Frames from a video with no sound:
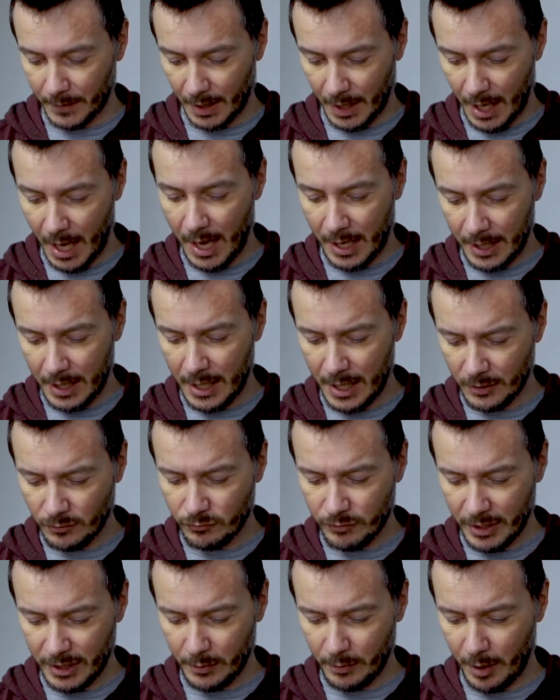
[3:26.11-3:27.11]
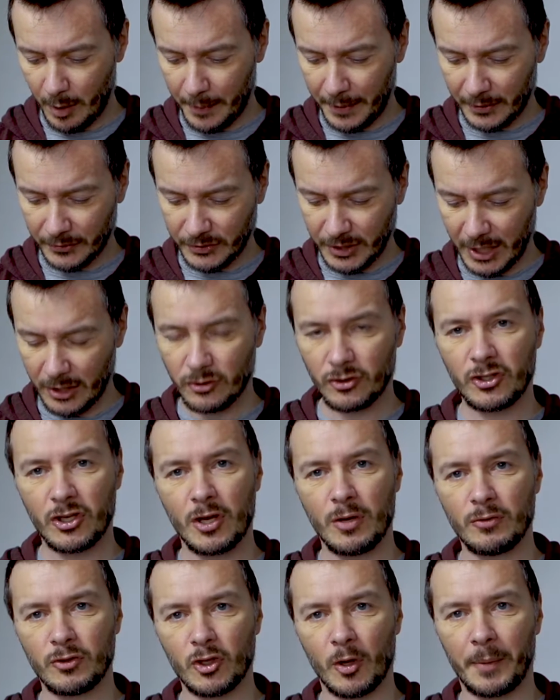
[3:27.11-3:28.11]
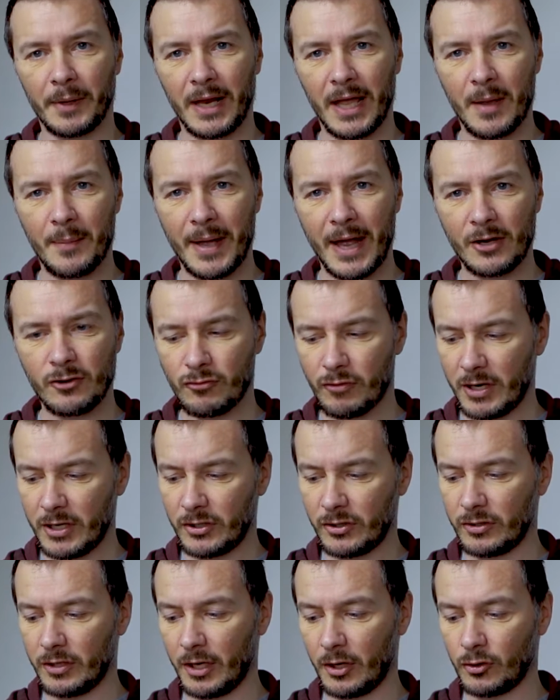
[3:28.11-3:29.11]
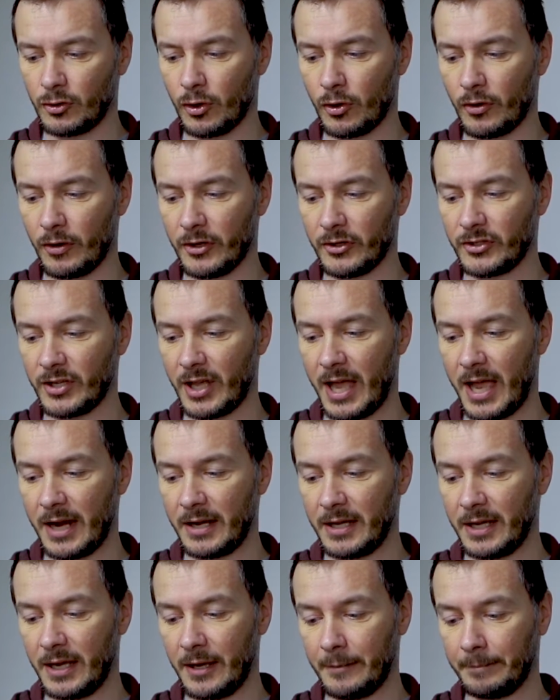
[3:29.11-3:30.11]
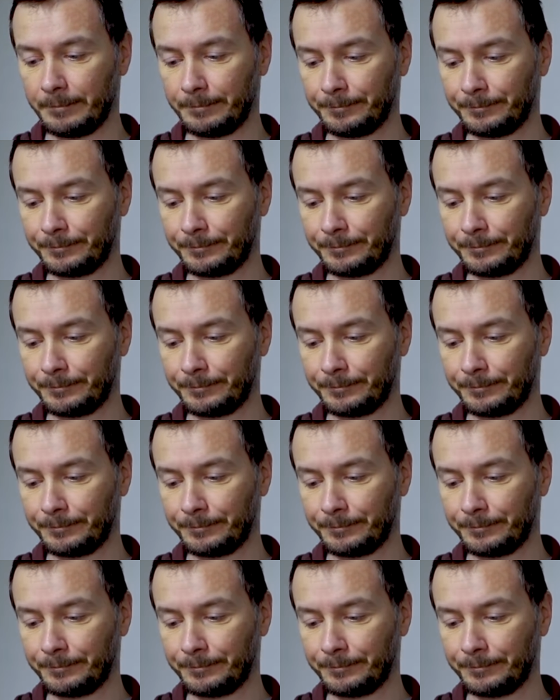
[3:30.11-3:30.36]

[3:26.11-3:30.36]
Yeah, it is really well built. It takes 2 AA batteries in a door at the side here.